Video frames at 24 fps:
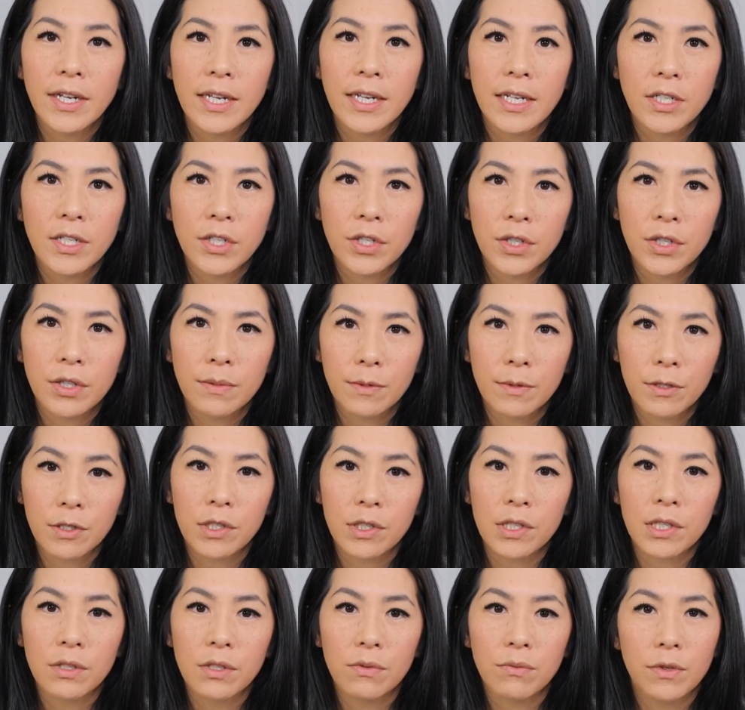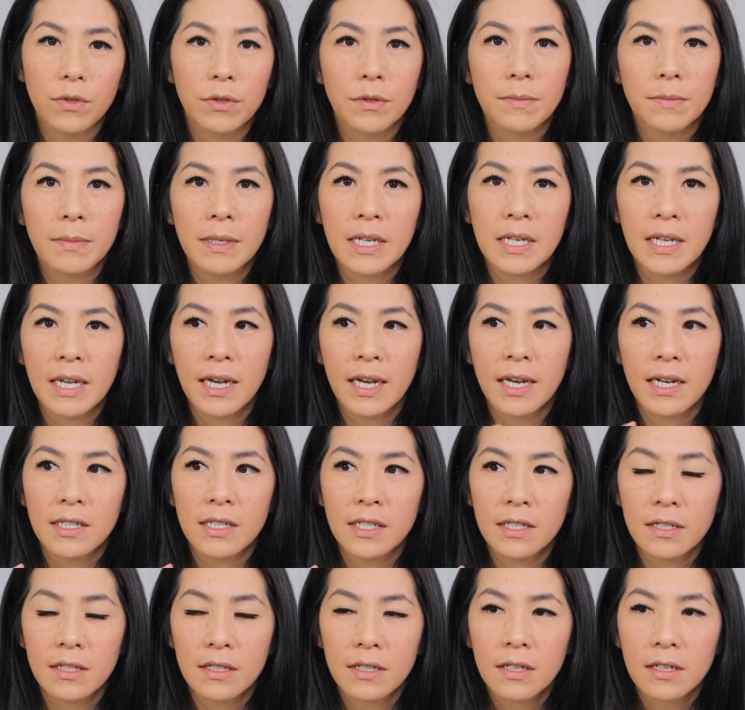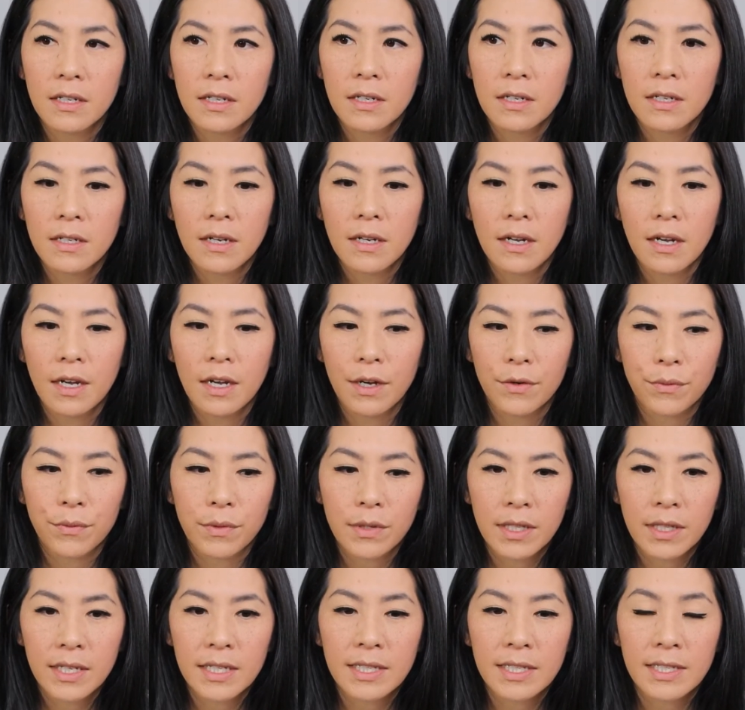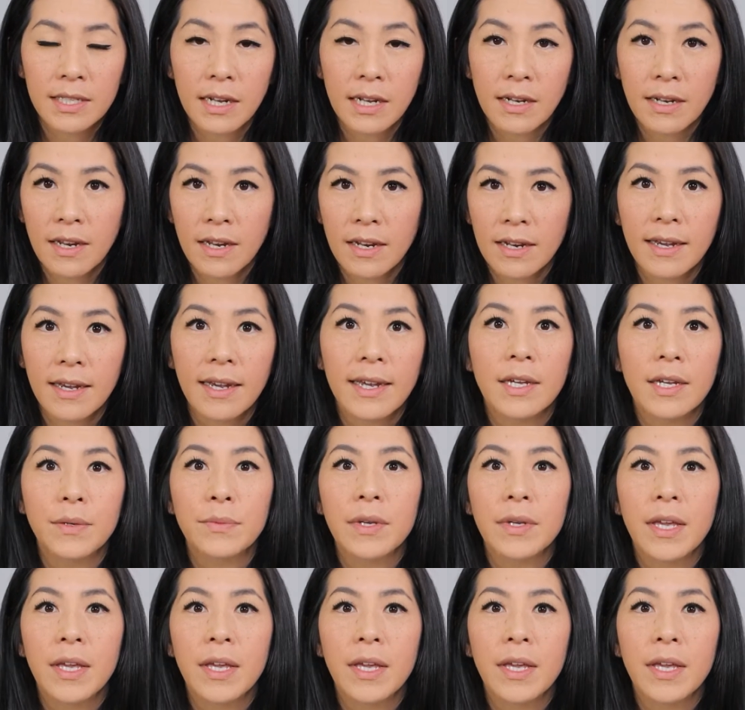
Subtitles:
to the emergency room and got released Sunday night, and we